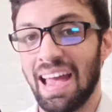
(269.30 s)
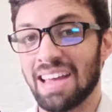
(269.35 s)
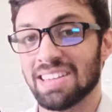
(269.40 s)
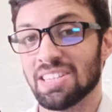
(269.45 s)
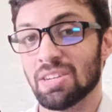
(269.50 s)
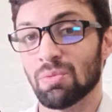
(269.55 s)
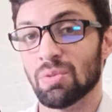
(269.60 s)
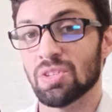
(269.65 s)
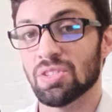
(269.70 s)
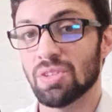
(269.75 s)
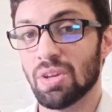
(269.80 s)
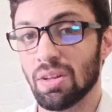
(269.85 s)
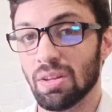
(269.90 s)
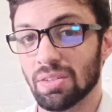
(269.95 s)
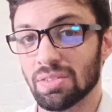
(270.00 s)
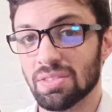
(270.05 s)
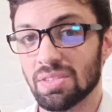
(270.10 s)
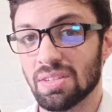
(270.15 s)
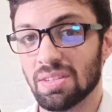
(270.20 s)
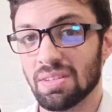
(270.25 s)
as a
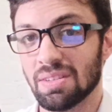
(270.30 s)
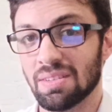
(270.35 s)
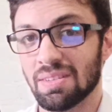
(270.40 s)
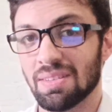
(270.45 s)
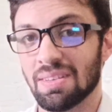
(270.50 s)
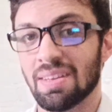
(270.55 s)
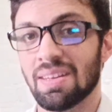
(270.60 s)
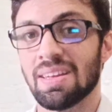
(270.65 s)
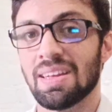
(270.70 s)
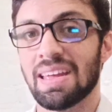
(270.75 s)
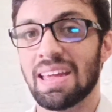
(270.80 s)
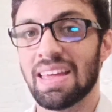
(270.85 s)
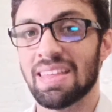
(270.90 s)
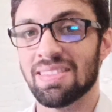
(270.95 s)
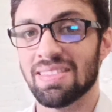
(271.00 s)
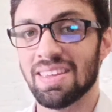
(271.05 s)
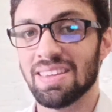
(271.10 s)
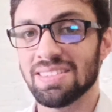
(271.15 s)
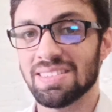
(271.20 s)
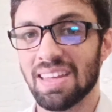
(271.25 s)
result.
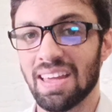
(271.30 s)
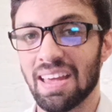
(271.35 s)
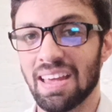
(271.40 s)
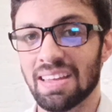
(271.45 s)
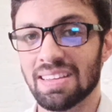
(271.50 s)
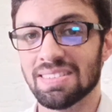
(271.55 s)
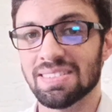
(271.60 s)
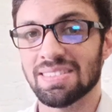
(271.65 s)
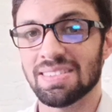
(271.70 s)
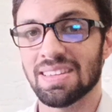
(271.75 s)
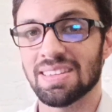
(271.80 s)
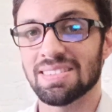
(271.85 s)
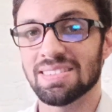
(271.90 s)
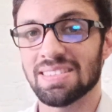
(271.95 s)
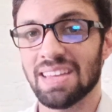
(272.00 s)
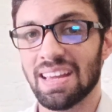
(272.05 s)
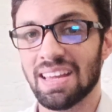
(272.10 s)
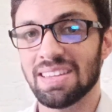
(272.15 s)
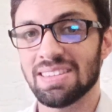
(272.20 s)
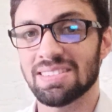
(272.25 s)
In this case, the
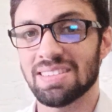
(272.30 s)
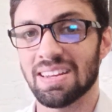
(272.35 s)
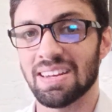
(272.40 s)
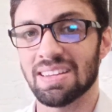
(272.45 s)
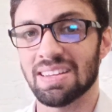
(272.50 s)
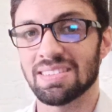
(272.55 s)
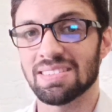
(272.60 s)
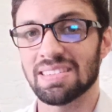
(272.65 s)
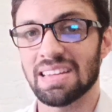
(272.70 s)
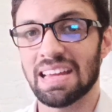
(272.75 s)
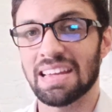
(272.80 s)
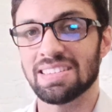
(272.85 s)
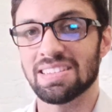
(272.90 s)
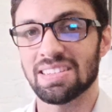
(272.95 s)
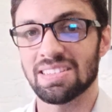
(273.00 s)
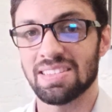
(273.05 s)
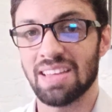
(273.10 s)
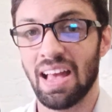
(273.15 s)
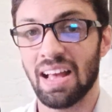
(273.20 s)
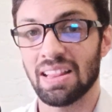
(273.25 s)
second sentence is
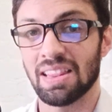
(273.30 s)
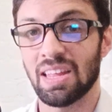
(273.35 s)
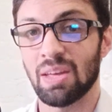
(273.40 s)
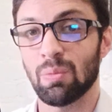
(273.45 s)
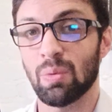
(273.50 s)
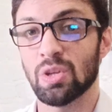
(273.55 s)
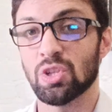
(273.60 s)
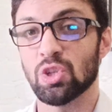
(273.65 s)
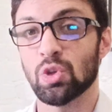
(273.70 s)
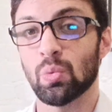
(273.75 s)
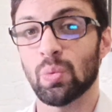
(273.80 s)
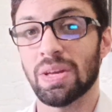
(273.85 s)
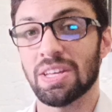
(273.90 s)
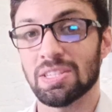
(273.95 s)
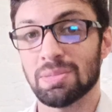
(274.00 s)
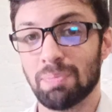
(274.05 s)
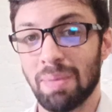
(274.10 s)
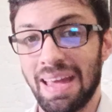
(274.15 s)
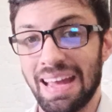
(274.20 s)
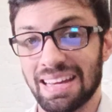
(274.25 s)
exactly what you would
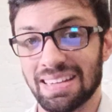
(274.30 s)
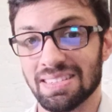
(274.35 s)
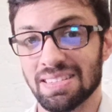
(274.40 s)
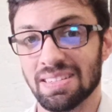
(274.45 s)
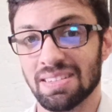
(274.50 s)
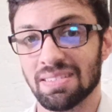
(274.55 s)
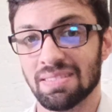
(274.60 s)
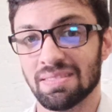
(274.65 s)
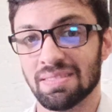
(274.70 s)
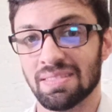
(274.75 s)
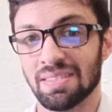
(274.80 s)
expect.